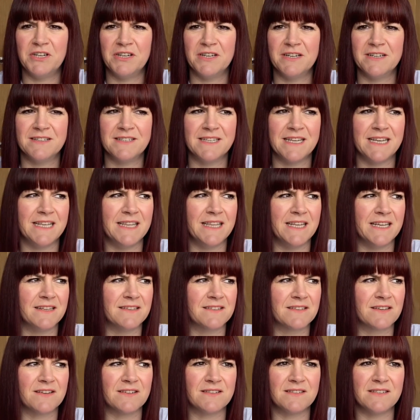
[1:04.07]
going to see this
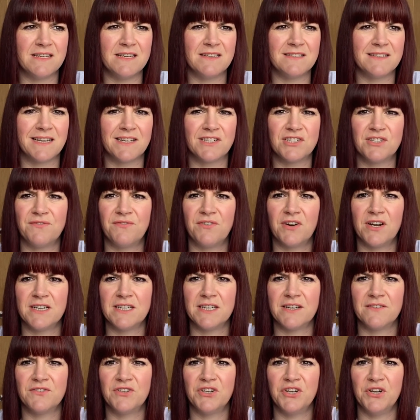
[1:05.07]
because it's actually Friday
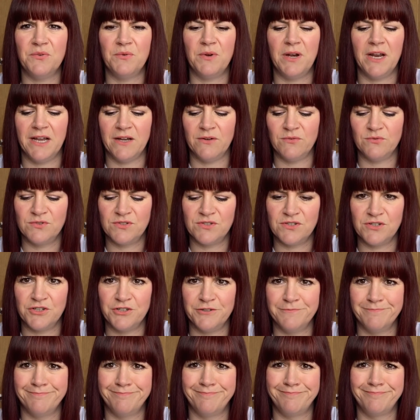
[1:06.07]
afternoon now.
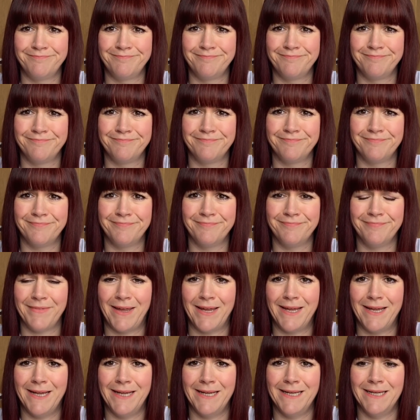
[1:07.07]
So
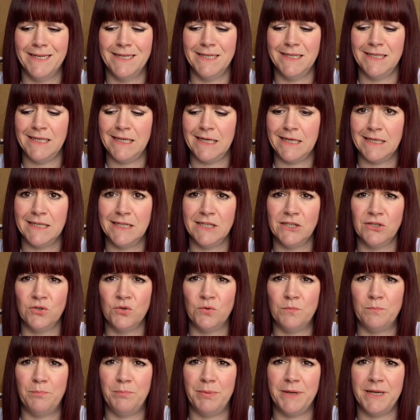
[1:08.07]
yeah, it
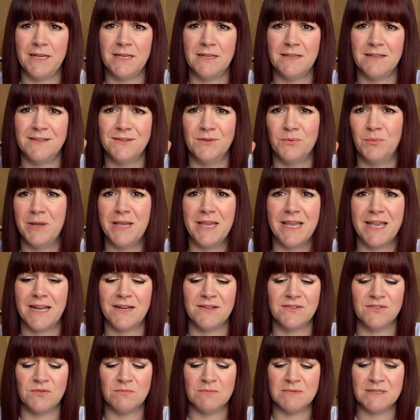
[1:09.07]
could be the
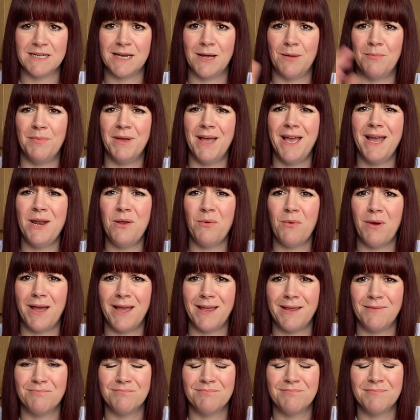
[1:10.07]
weekend sometime. But
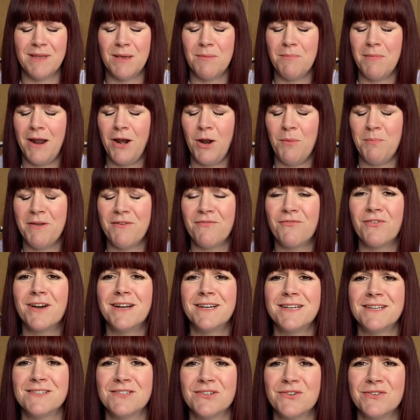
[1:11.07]
anyway, it might not be a
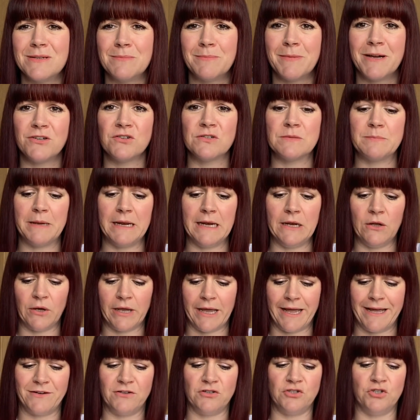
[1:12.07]
Friday sews. It might just be a little
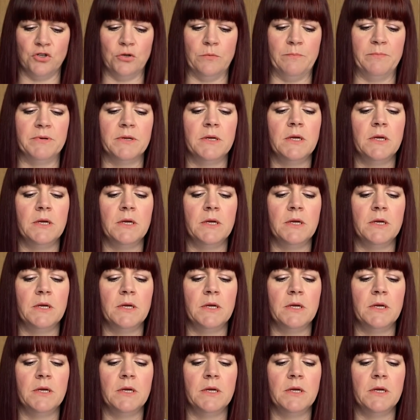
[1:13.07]
catch up.